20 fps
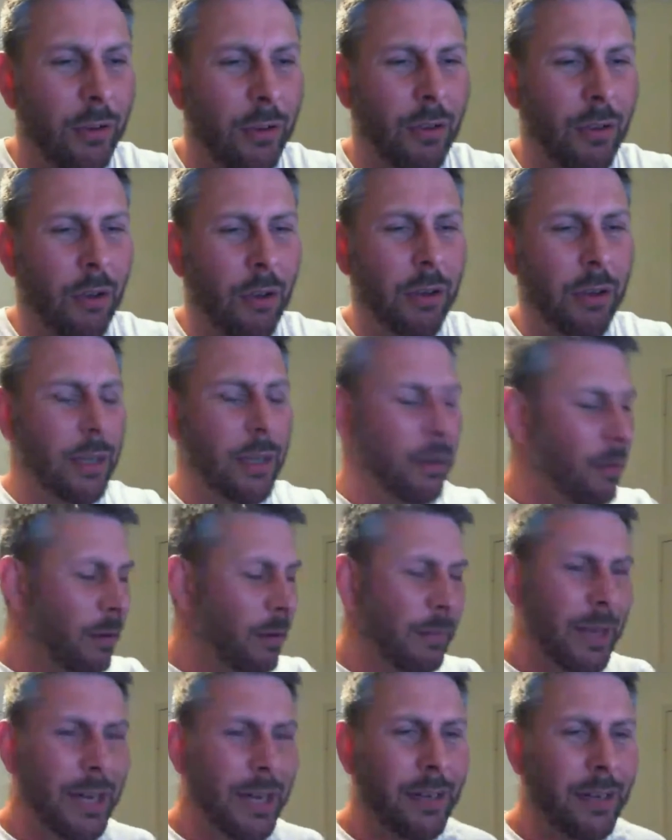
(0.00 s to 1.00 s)
Like, you know what I
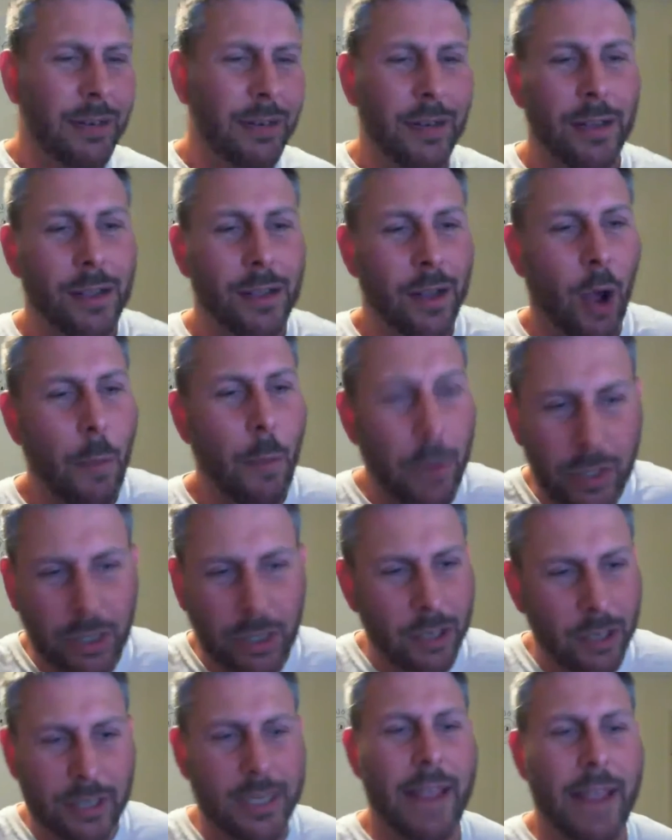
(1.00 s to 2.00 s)
mean? I'm just going to
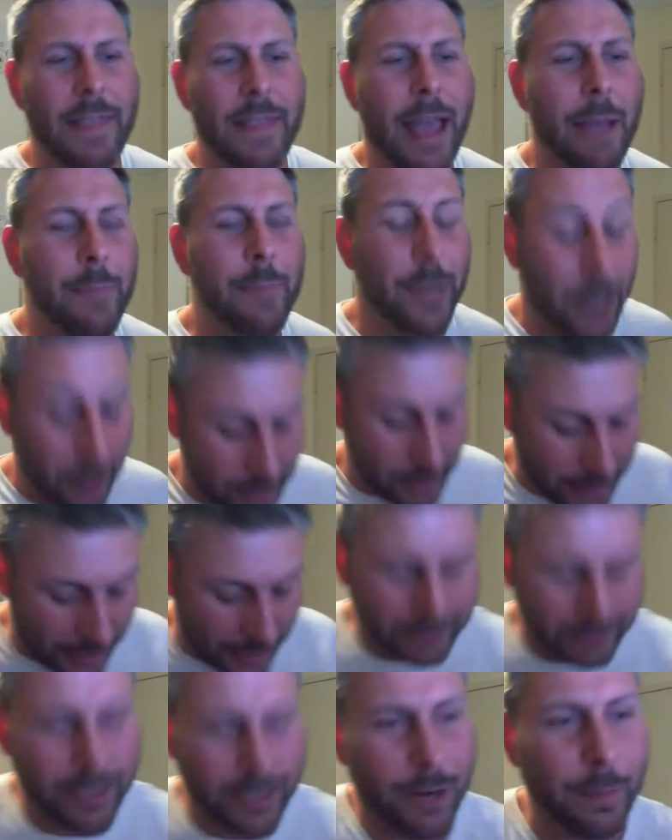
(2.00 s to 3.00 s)
say that because
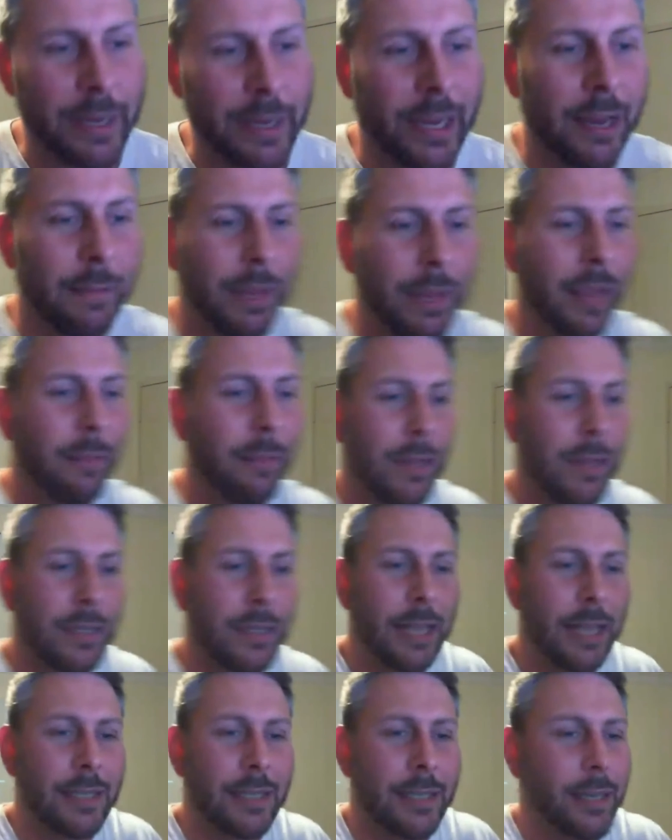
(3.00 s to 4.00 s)
that'll be it, man, because
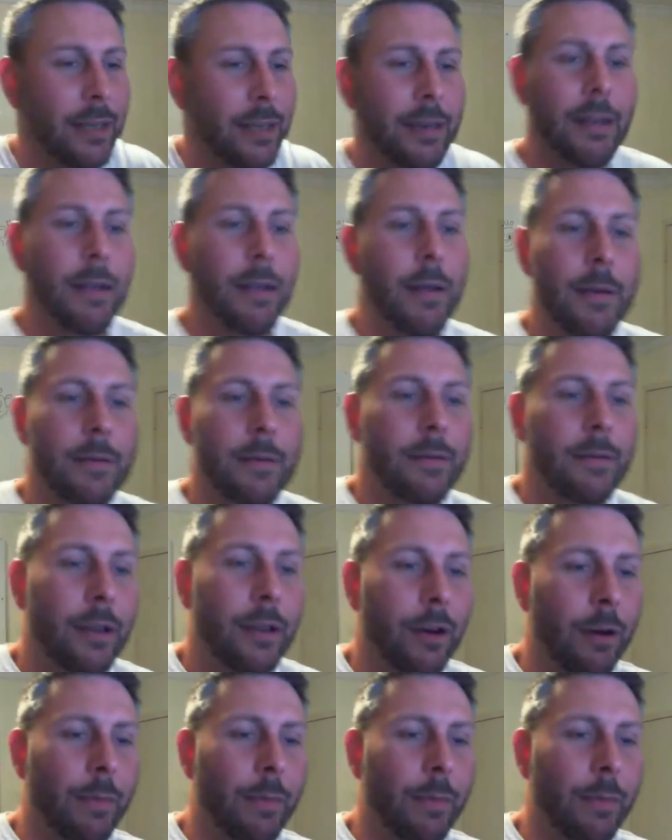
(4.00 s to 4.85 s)
that's it. You know what I mean?